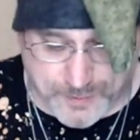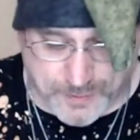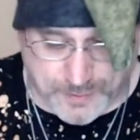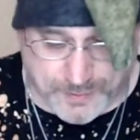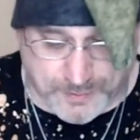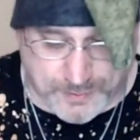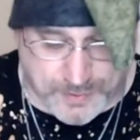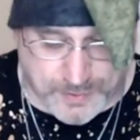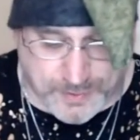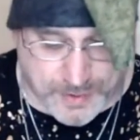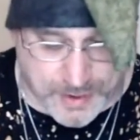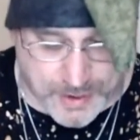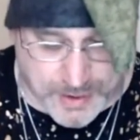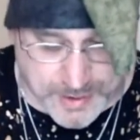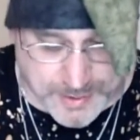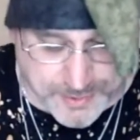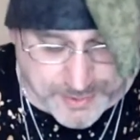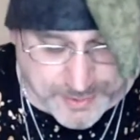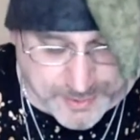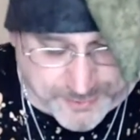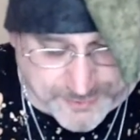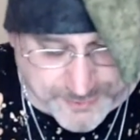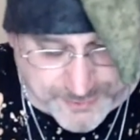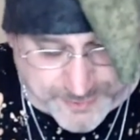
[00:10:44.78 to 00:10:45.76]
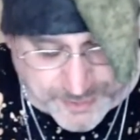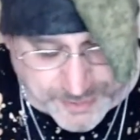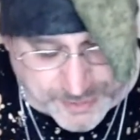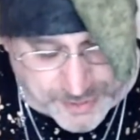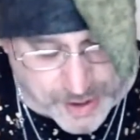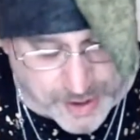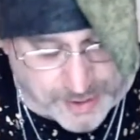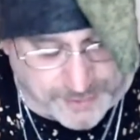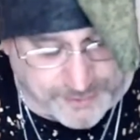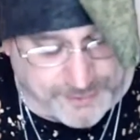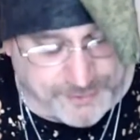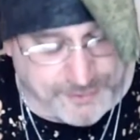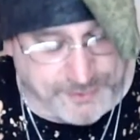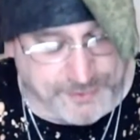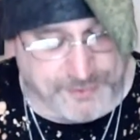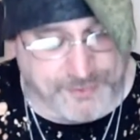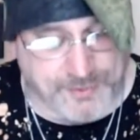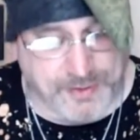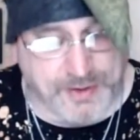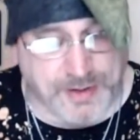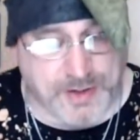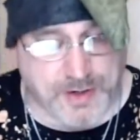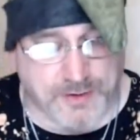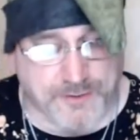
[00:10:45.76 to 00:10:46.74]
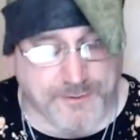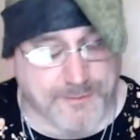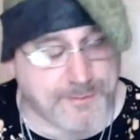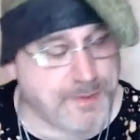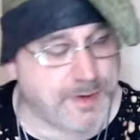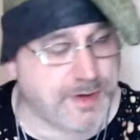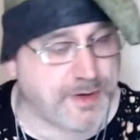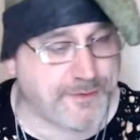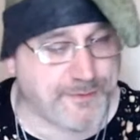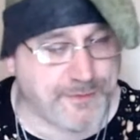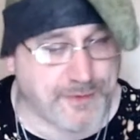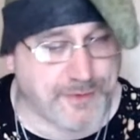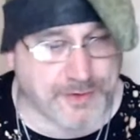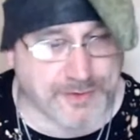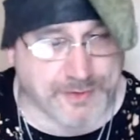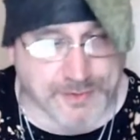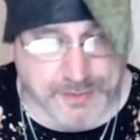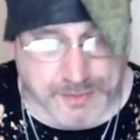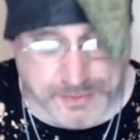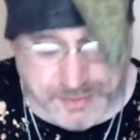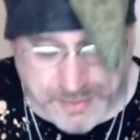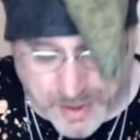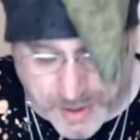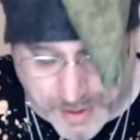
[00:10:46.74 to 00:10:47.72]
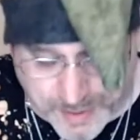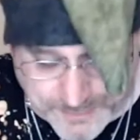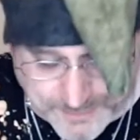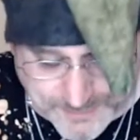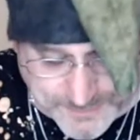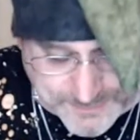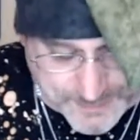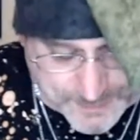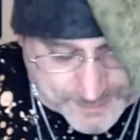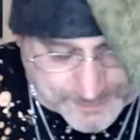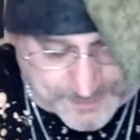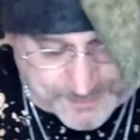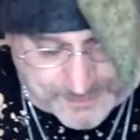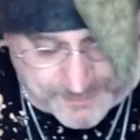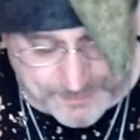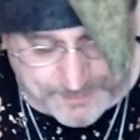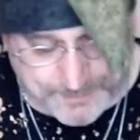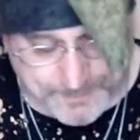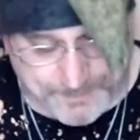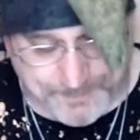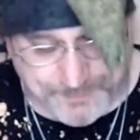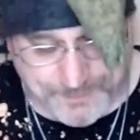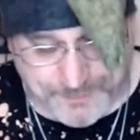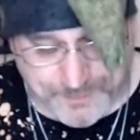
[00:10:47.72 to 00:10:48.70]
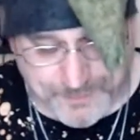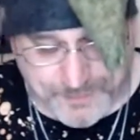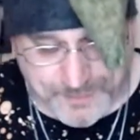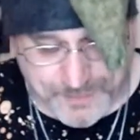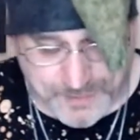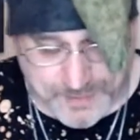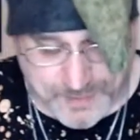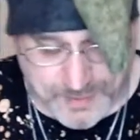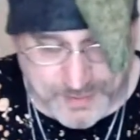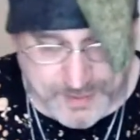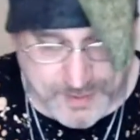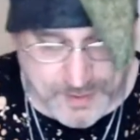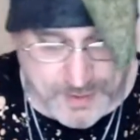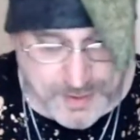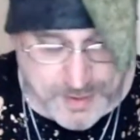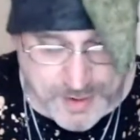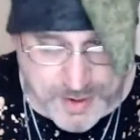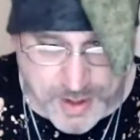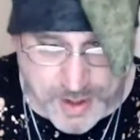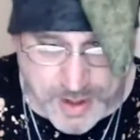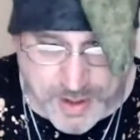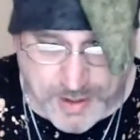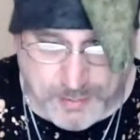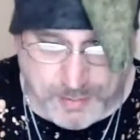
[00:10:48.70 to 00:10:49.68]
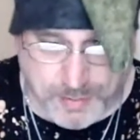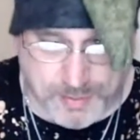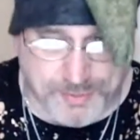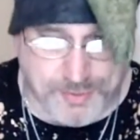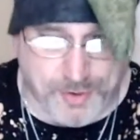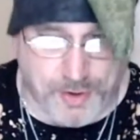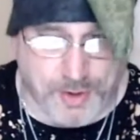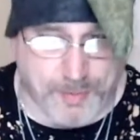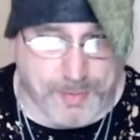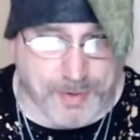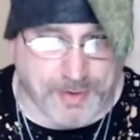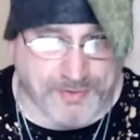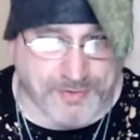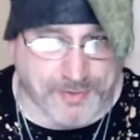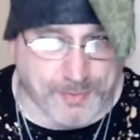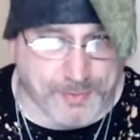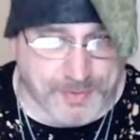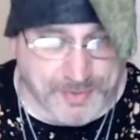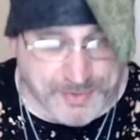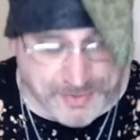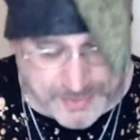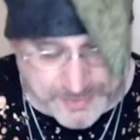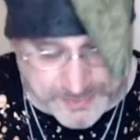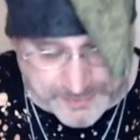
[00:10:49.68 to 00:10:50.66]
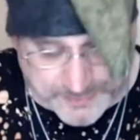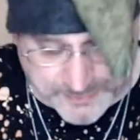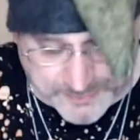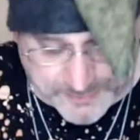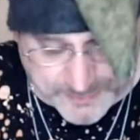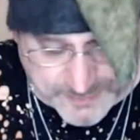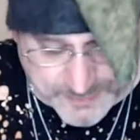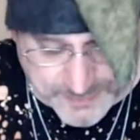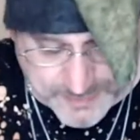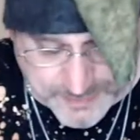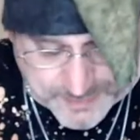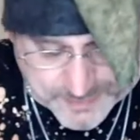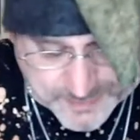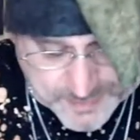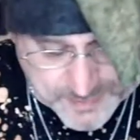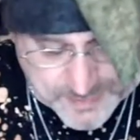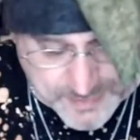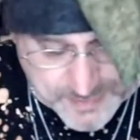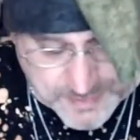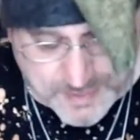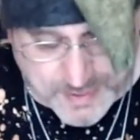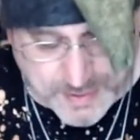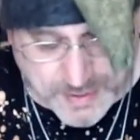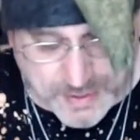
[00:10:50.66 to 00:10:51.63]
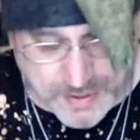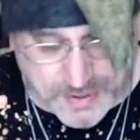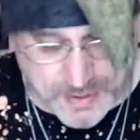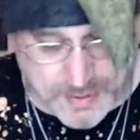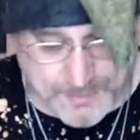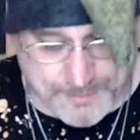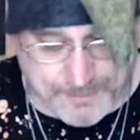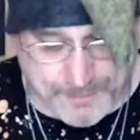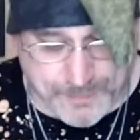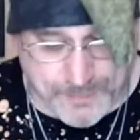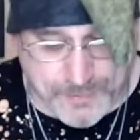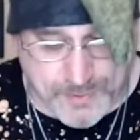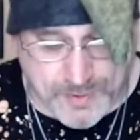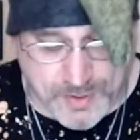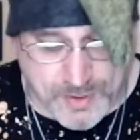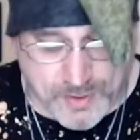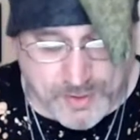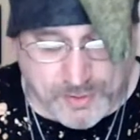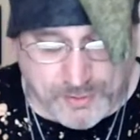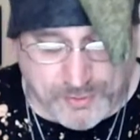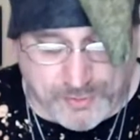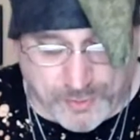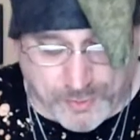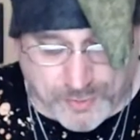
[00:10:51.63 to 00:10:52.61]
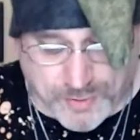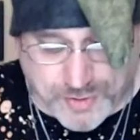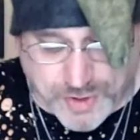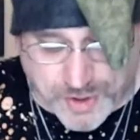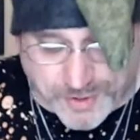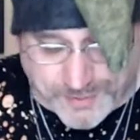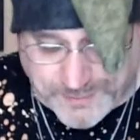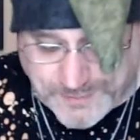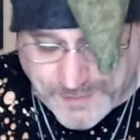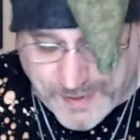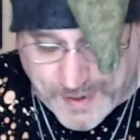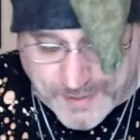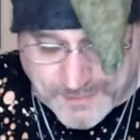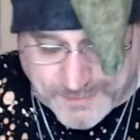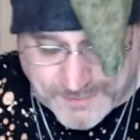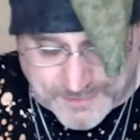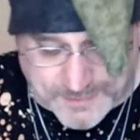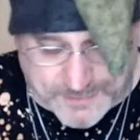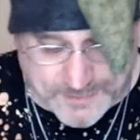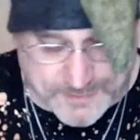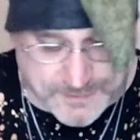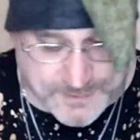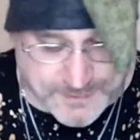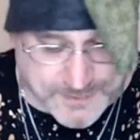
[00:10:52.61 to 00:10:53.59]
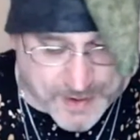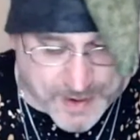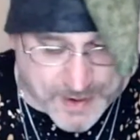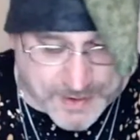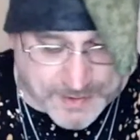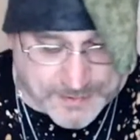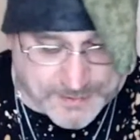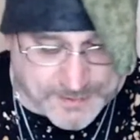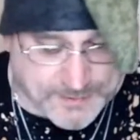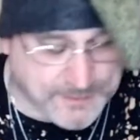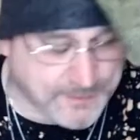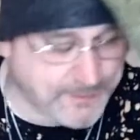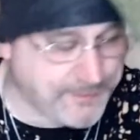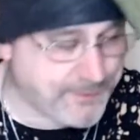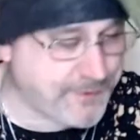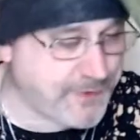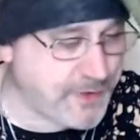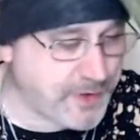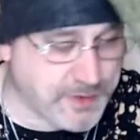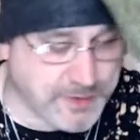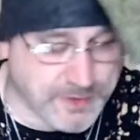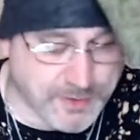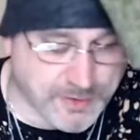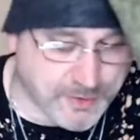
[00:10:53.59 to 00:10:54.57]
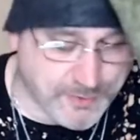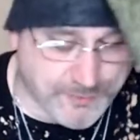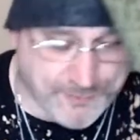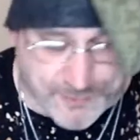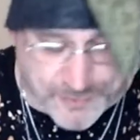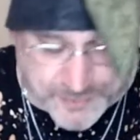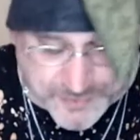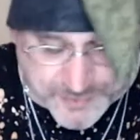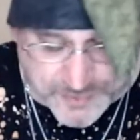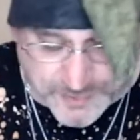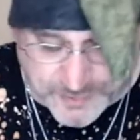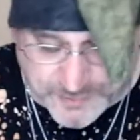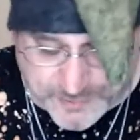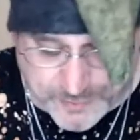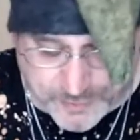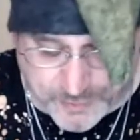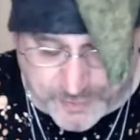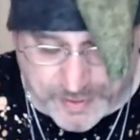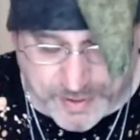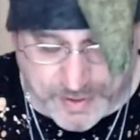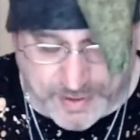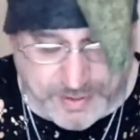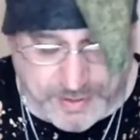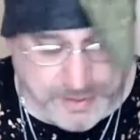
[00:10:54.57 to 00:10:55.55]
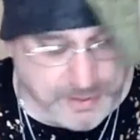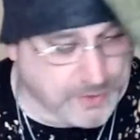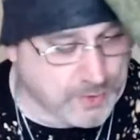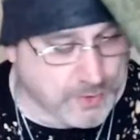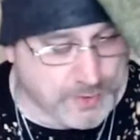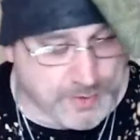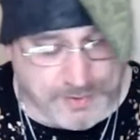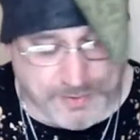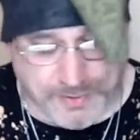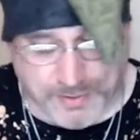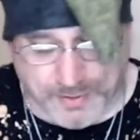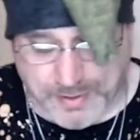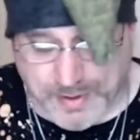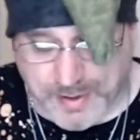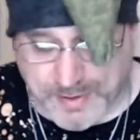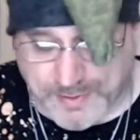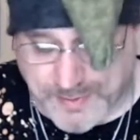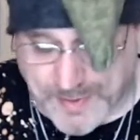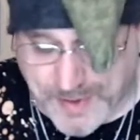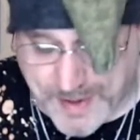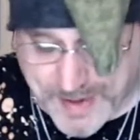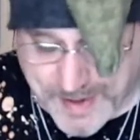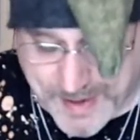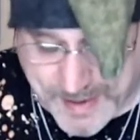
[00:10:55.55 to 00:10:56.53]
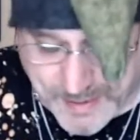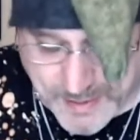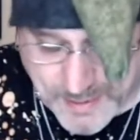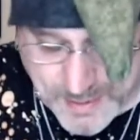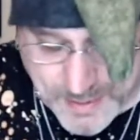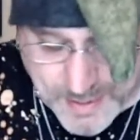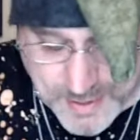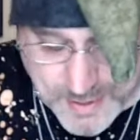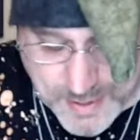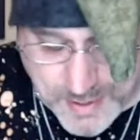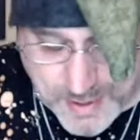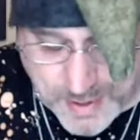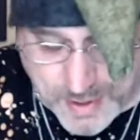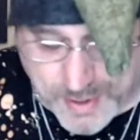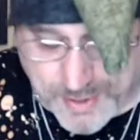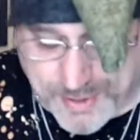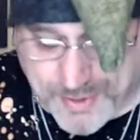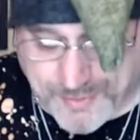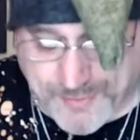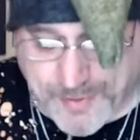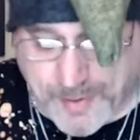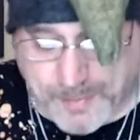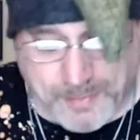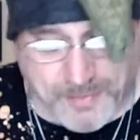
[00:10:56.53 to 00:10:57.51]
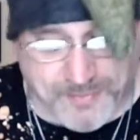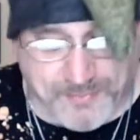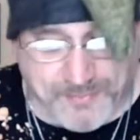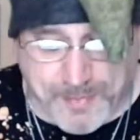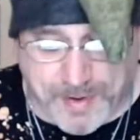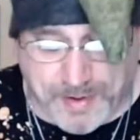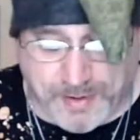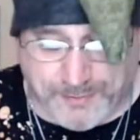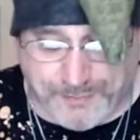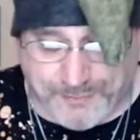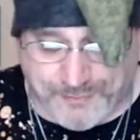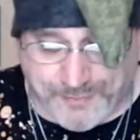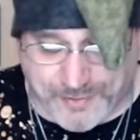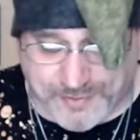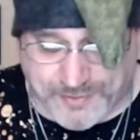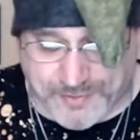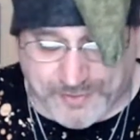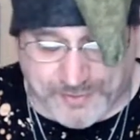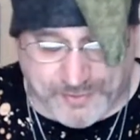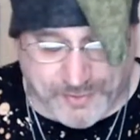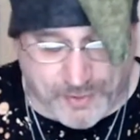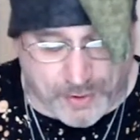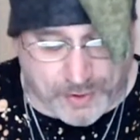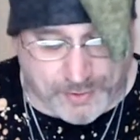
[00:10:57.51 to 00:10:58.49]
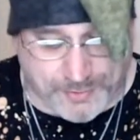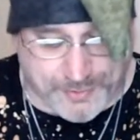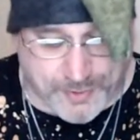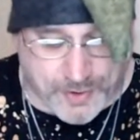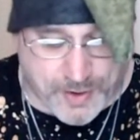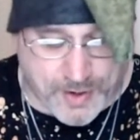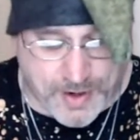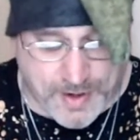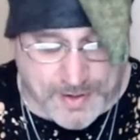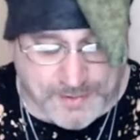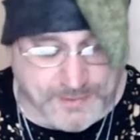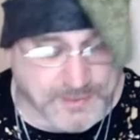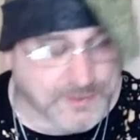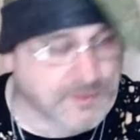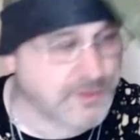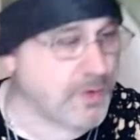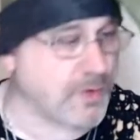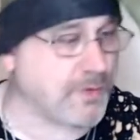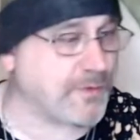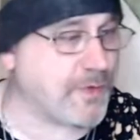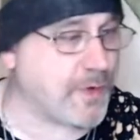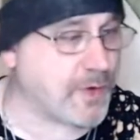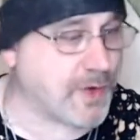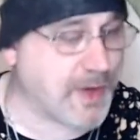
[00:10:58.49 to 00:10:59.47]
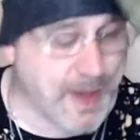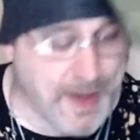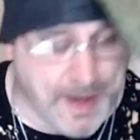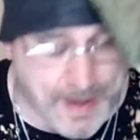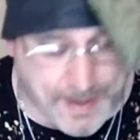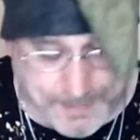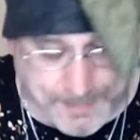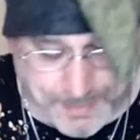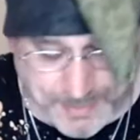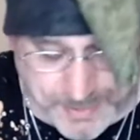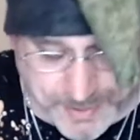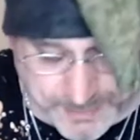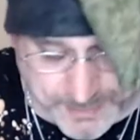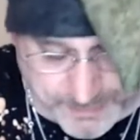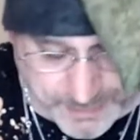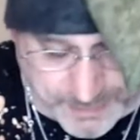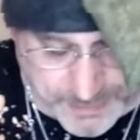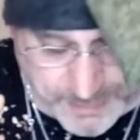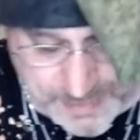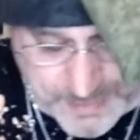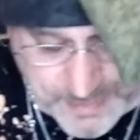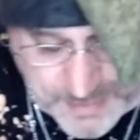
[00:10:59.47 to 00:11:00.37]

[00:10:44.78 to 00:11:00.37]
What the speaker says: And it's the glossary of metaphysical concepts. And we'll talk about some of these. So just as in science of physics or any, you know, anything like that, the realm of metaphysics also has its own vocabulary.